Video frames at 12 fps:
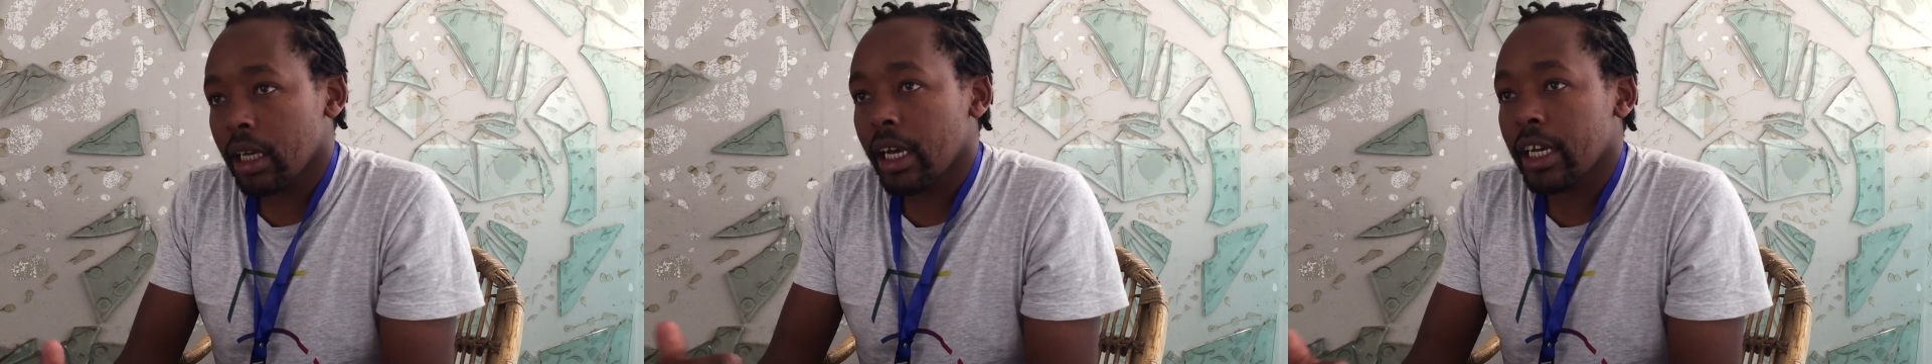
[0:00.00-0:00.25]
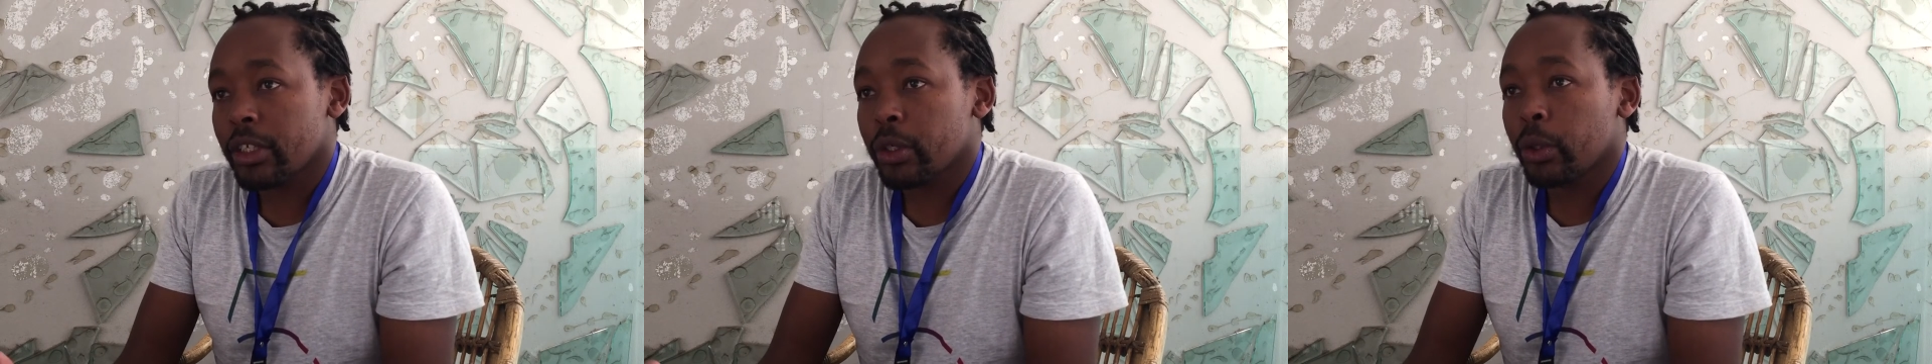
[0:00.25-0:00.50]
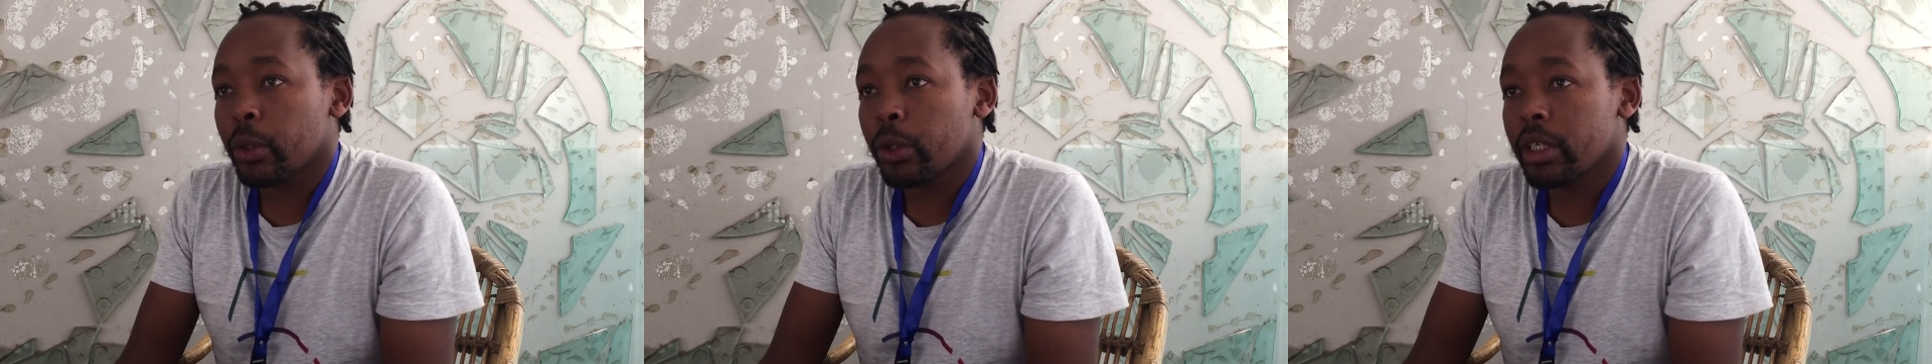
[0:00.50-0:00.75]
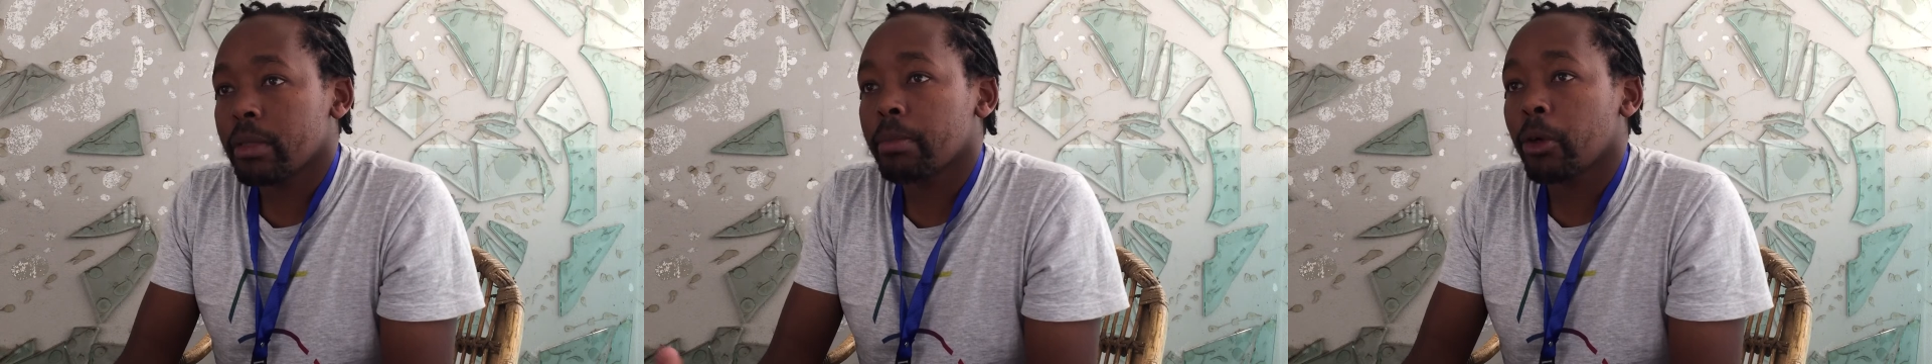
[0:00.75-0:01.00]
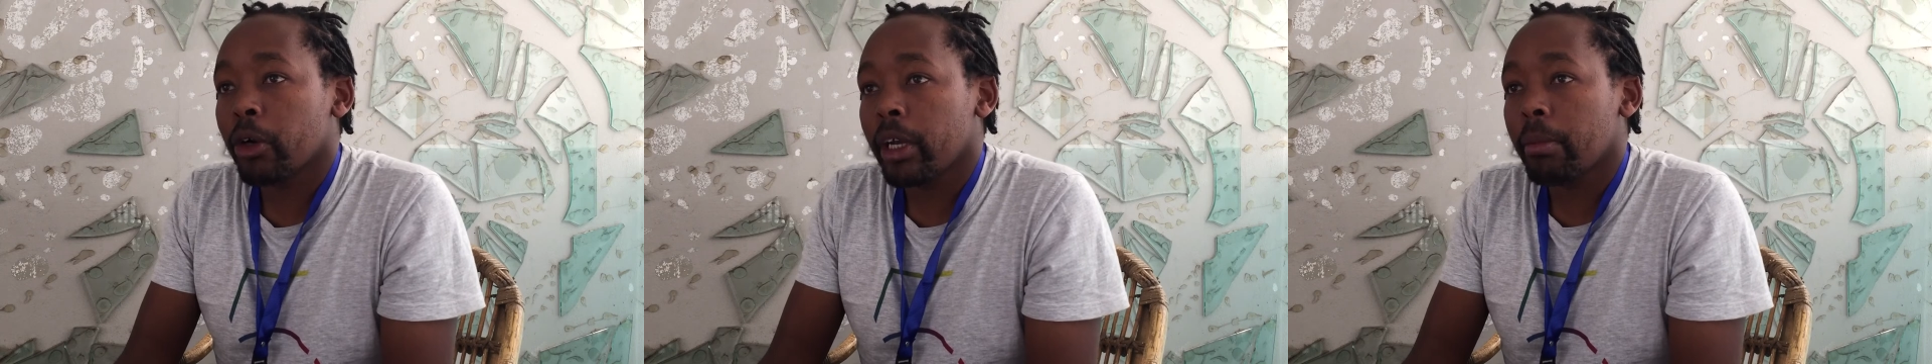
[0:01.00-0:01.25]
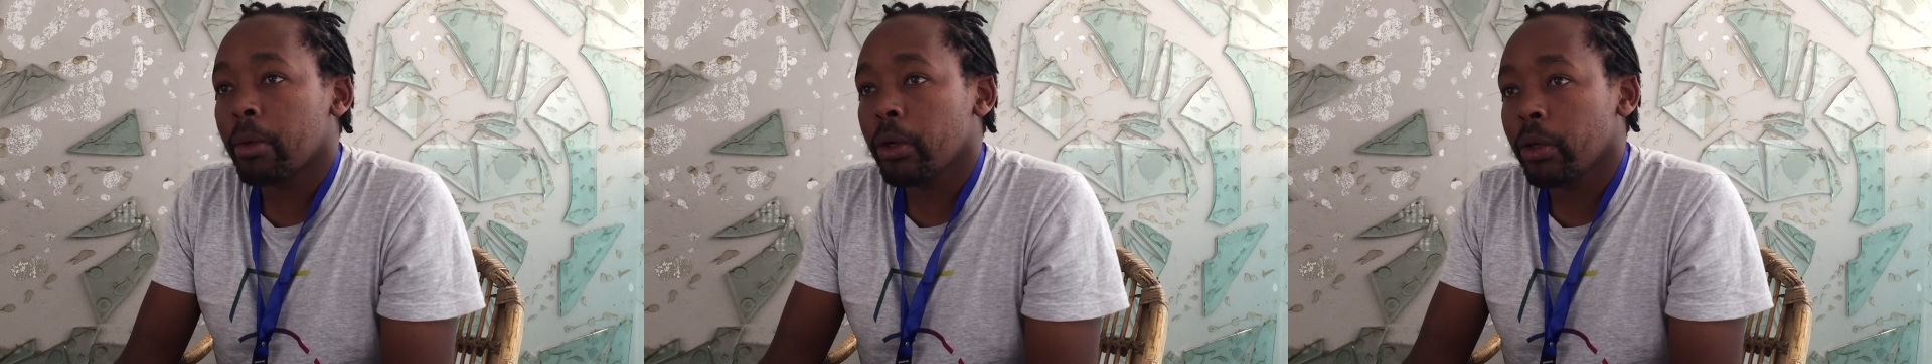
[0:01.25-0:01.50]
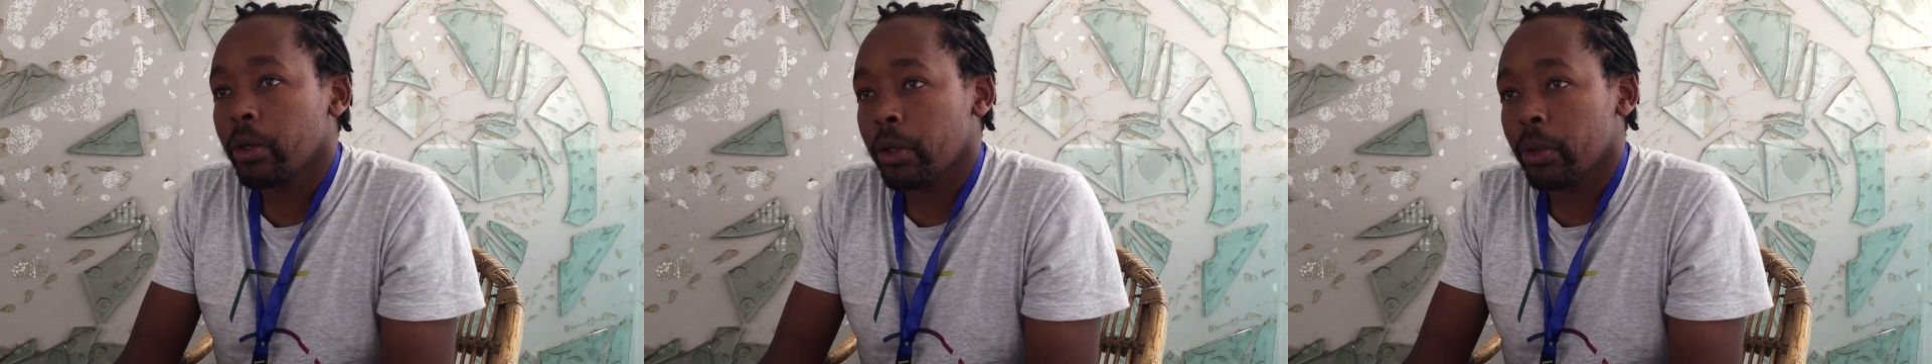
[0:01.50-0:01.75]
as you do it more and more,